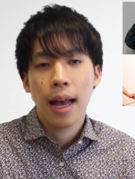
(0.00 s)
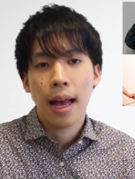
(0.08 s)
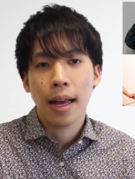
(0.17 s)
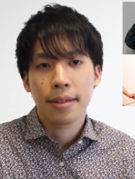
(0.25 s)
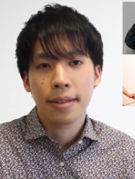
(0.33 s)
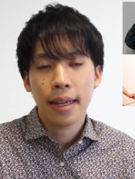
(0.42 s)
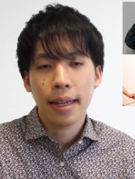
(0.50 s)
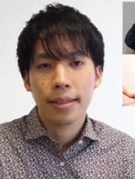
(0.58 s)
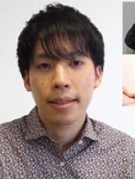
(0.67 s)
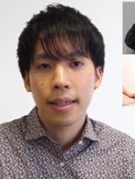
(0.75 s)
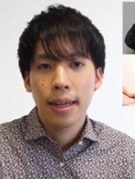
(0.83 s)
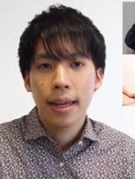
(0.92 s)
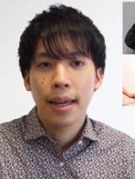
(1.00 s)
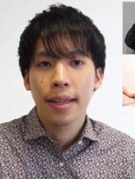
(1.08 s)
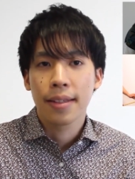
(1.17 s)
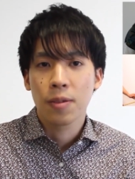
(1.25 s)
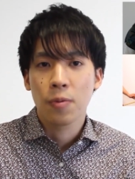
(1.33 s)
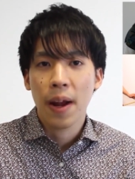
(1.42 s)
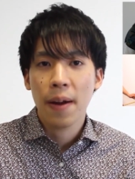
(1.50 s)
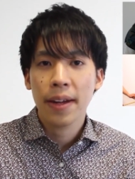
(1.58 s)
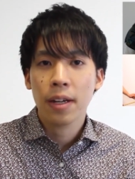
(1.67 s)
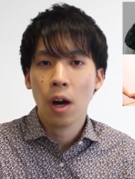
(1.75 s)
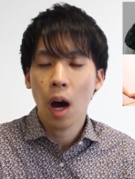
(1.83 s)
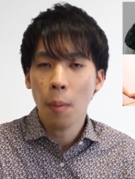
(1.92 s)
As such, it is very
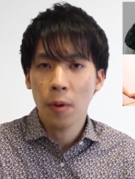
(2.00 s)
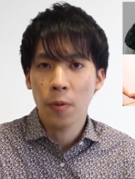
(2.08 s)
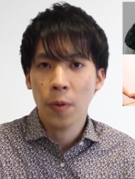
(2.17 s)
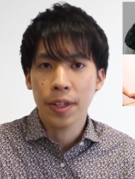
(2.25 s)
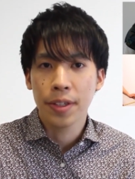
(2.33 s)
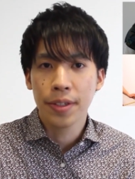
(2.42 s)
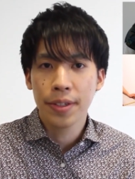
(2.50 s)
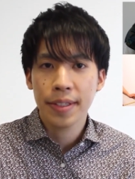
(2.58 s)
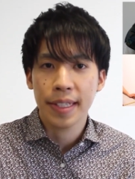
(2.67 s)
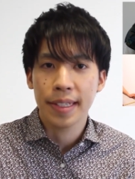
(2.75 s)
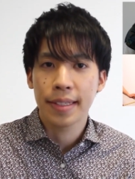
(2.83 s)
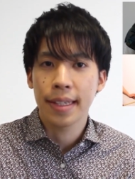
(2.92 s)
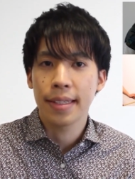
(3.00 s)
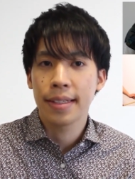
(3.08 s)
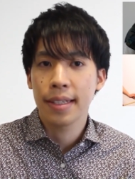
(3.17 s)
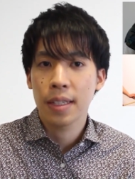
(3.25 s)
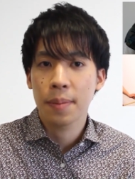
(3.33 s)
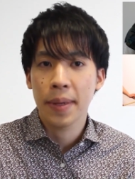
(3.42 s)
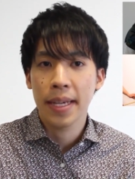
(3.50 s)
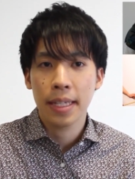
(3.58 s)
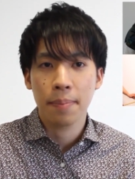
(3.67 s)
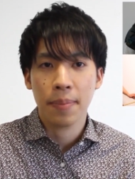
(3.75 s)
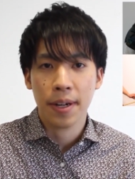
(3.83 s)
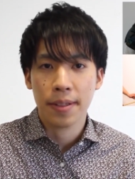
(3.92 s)
common for users that these
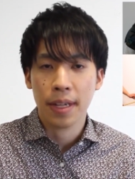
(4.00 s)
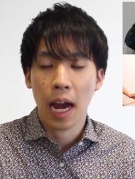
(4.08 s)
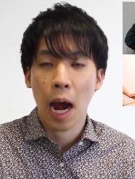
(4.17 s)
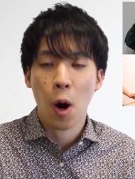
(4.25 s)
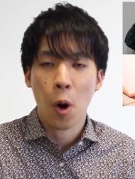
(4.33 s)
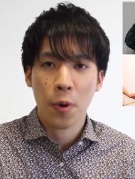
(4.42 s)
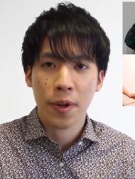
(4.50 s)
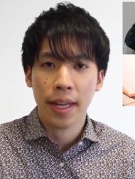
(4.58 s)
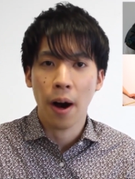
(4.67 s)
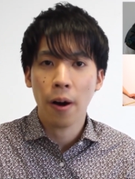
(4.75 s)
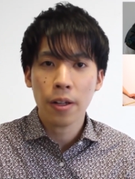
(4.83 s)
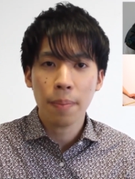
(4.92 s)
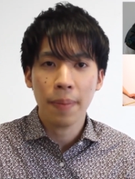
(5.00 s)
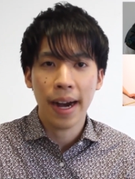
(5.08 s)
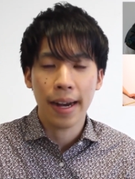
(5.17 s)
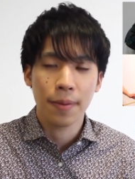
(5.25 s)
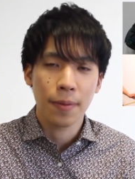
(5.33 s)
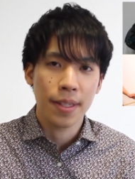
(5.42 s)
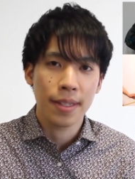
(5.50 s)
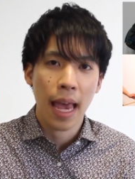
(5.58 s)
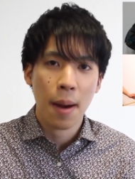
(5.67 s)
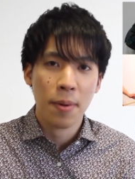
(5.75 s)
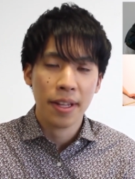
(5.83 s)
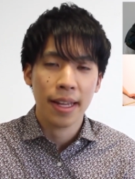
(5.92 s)
busy parts are already occupied with
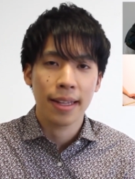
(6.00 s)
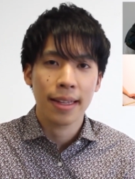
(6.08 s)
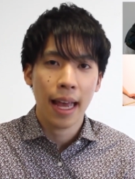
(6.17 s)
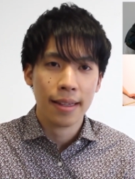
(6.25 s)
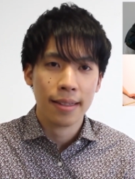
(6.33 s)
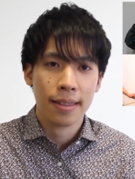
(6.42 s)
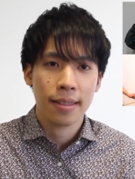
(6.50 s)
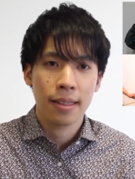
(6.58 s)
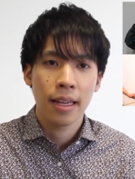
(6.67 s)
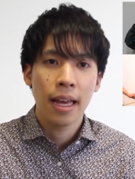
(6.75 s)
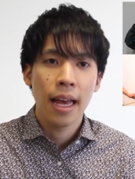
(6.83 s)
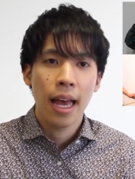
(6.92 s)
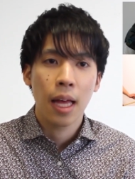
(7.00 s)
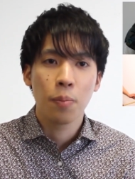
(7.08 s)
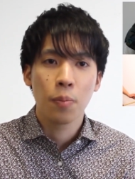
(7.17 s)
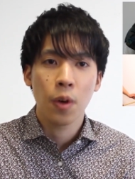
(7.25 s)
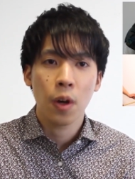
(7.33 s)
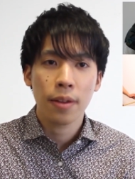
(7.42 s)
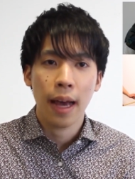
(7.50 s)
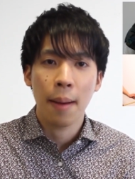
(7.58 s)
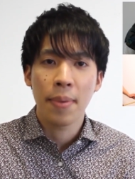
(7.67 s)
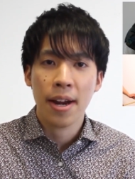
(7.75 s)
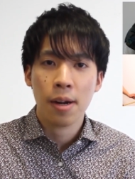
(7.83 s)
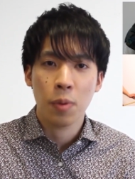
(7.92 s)
everyday tasks and not
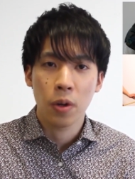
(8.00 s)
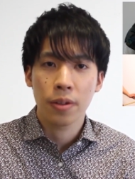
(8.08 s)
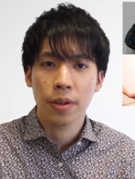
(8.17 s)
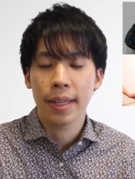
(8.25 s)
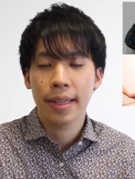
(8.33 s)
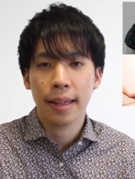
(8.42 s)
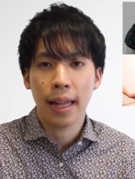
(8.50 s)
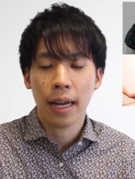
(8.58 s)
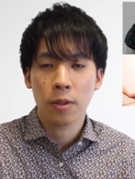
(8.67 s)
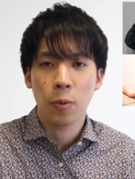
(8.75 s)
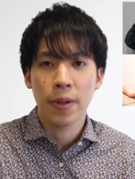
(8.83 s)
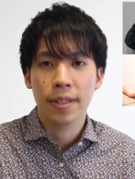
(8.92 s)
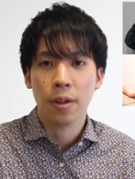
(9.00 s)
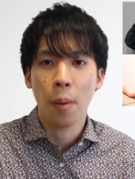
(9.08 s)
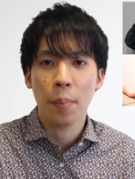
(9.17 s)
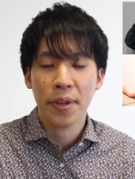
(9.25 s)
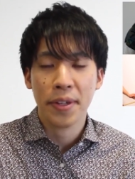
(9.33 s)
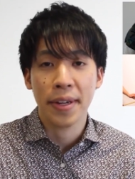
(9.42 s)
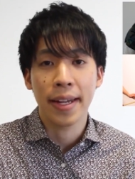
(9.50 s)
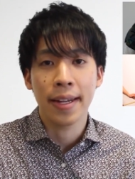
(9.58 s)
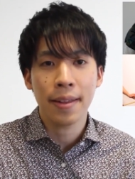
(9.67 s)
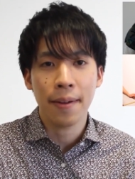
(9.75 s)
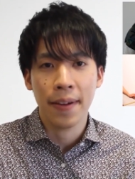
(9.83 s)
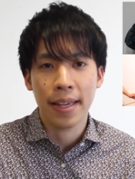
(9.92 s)
available to interact with computer
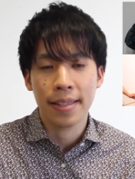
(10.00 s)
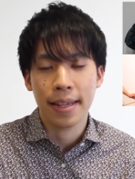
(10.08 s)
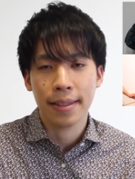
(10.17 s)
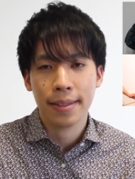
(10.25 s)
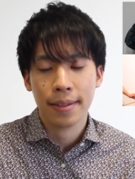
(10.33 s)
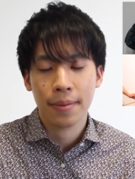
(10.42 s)
interfaces.